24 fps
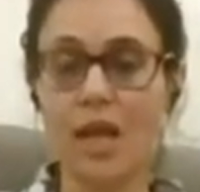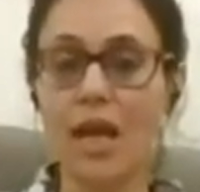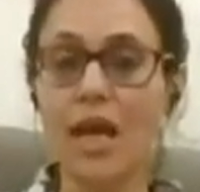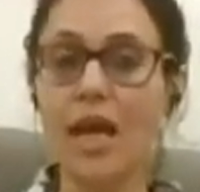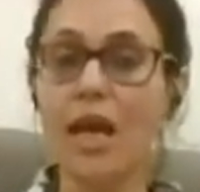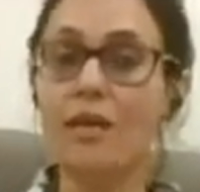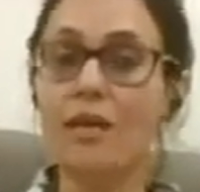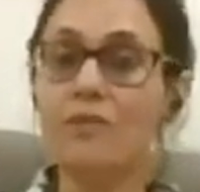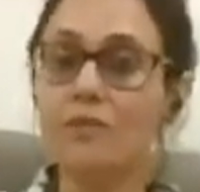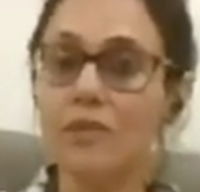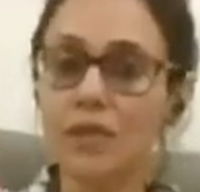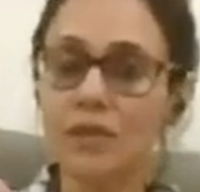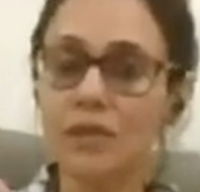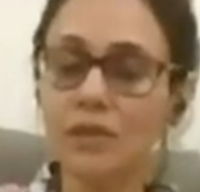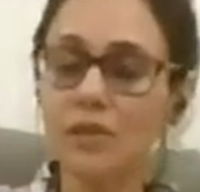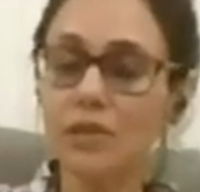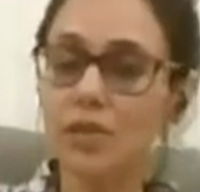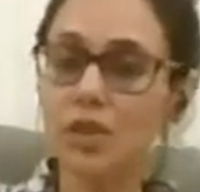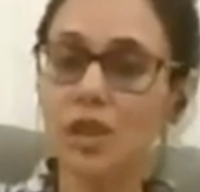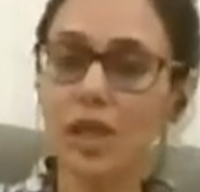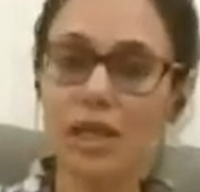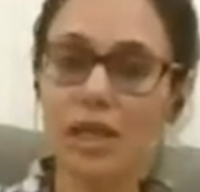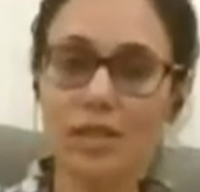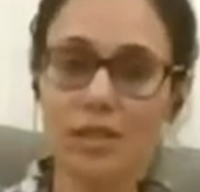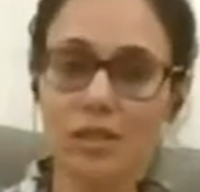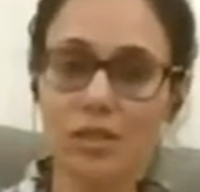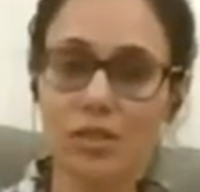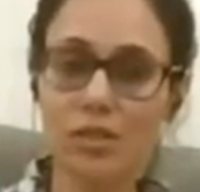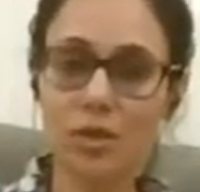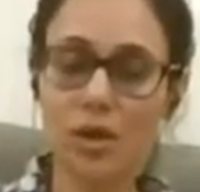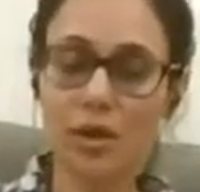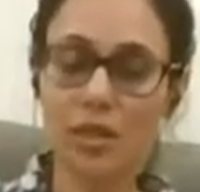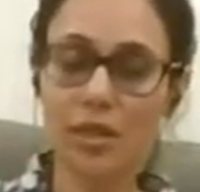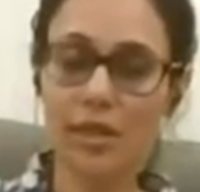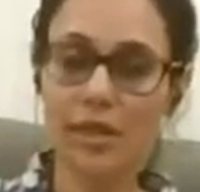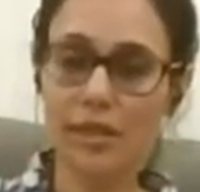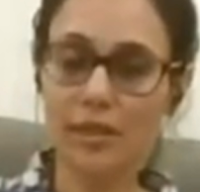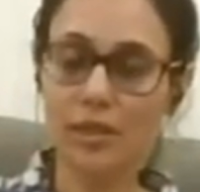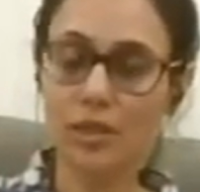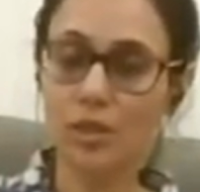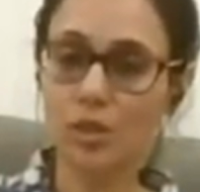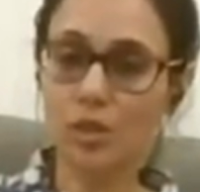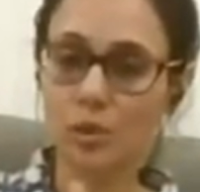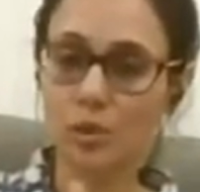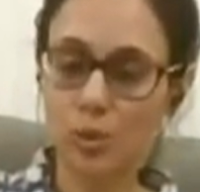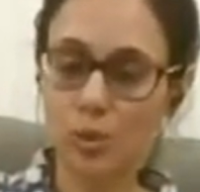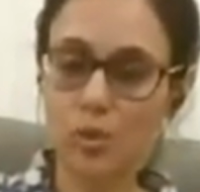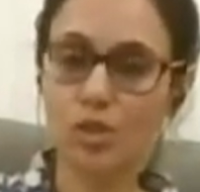And when the child does not get the
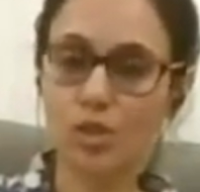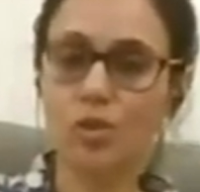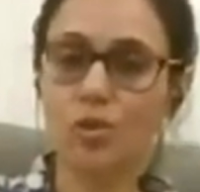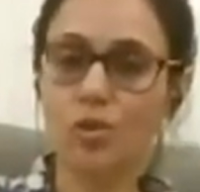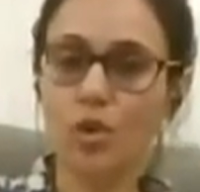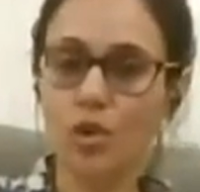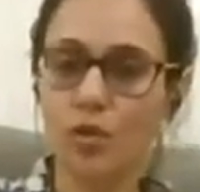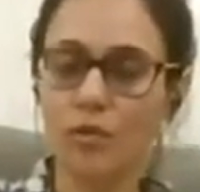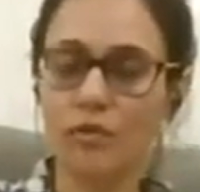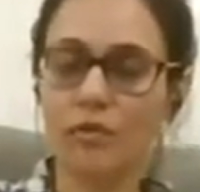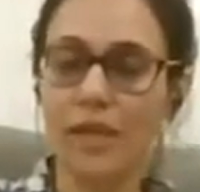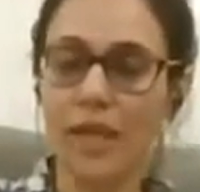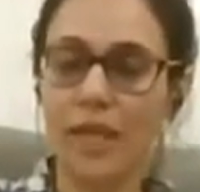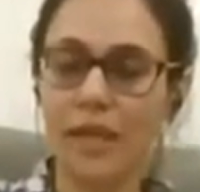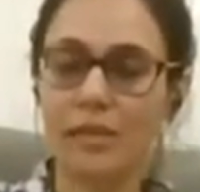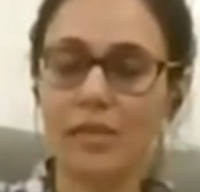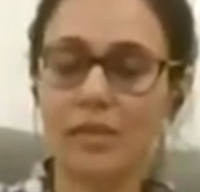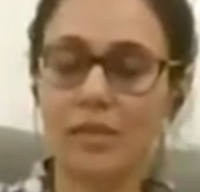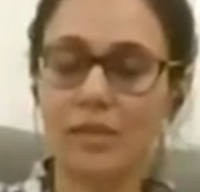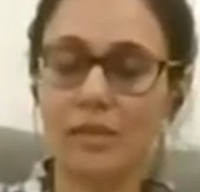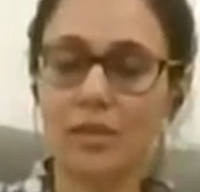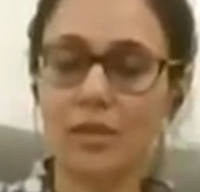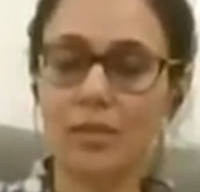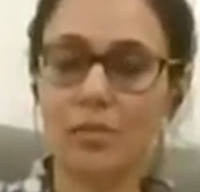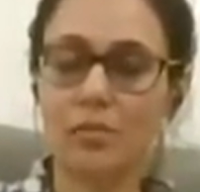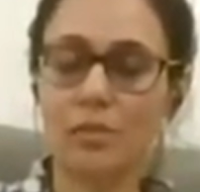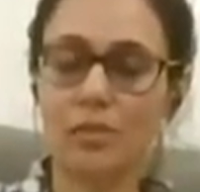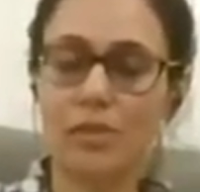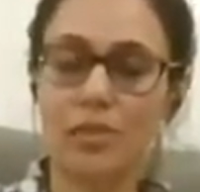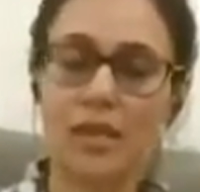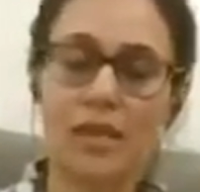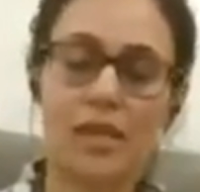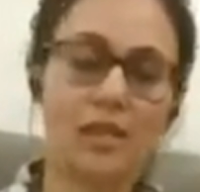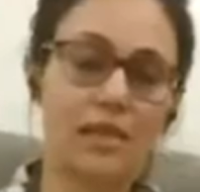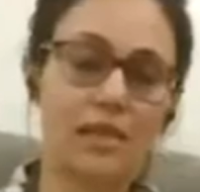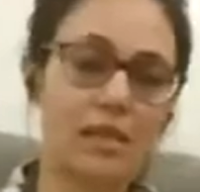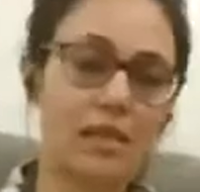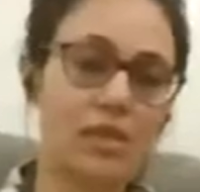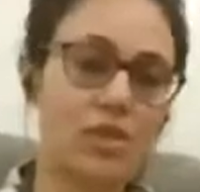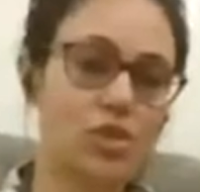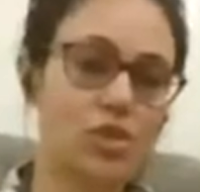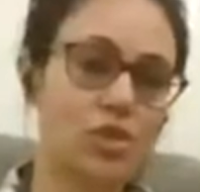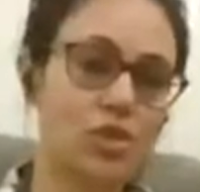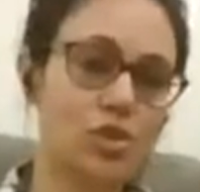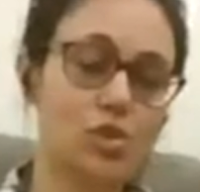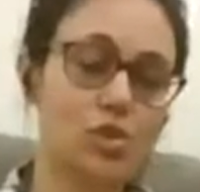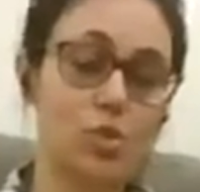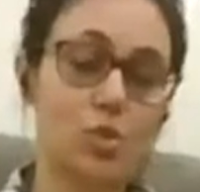closure of that circumstance, it
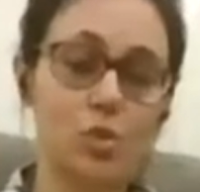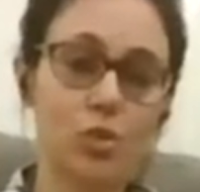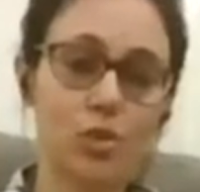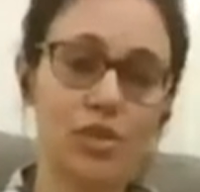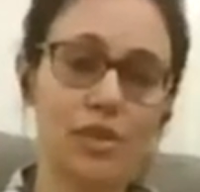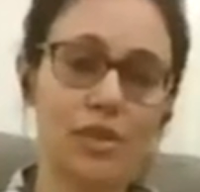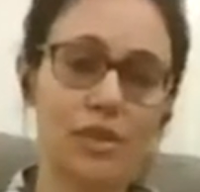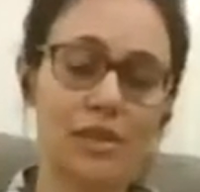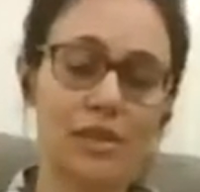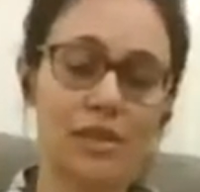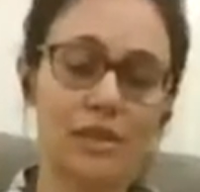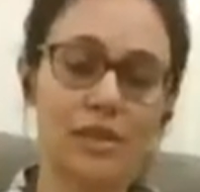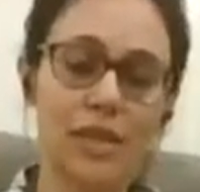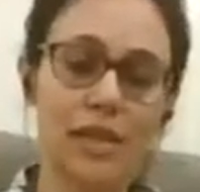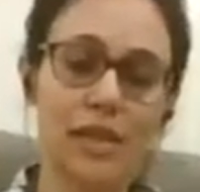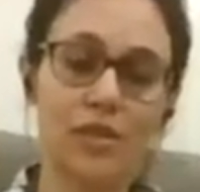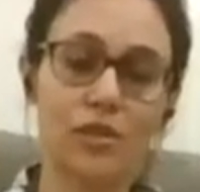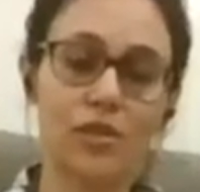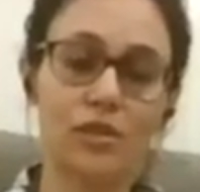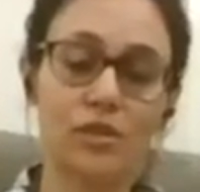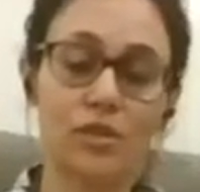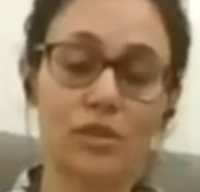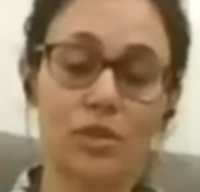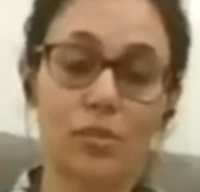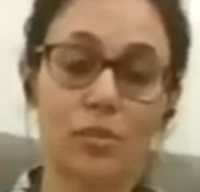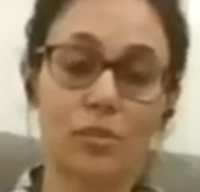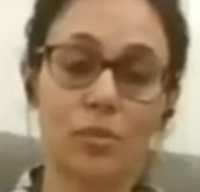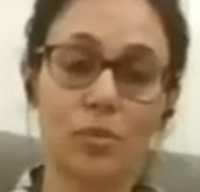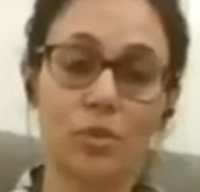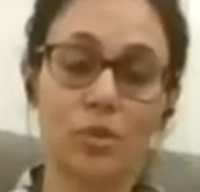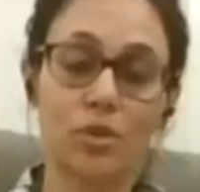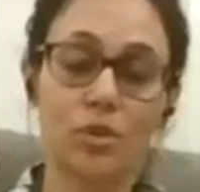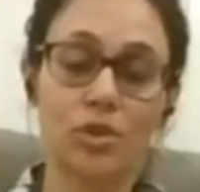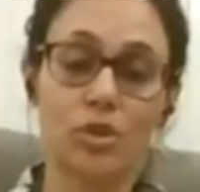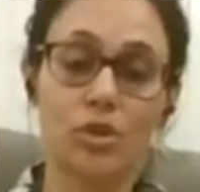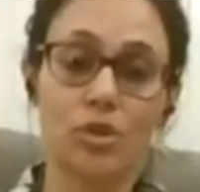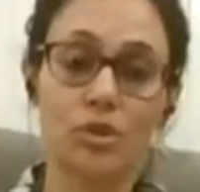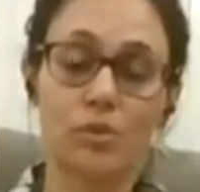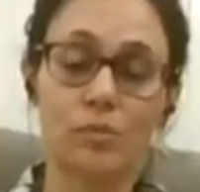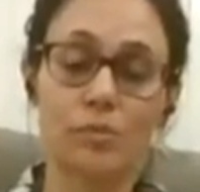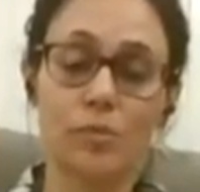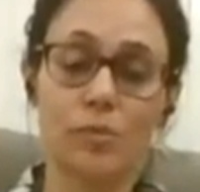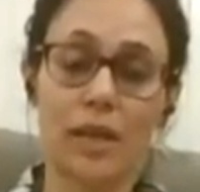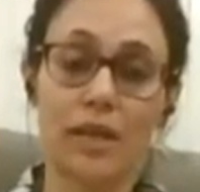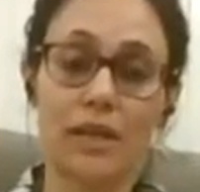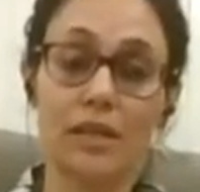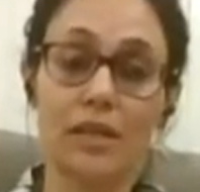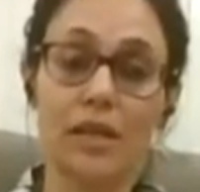just goes inside of the subconscious
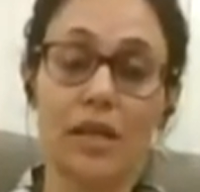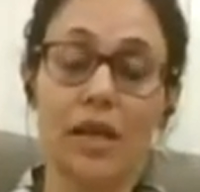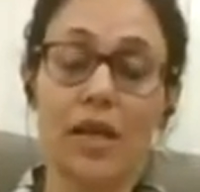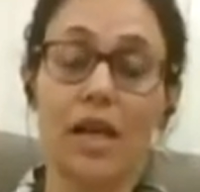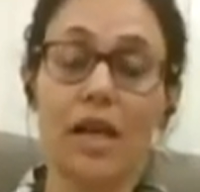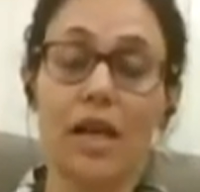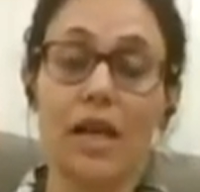mind.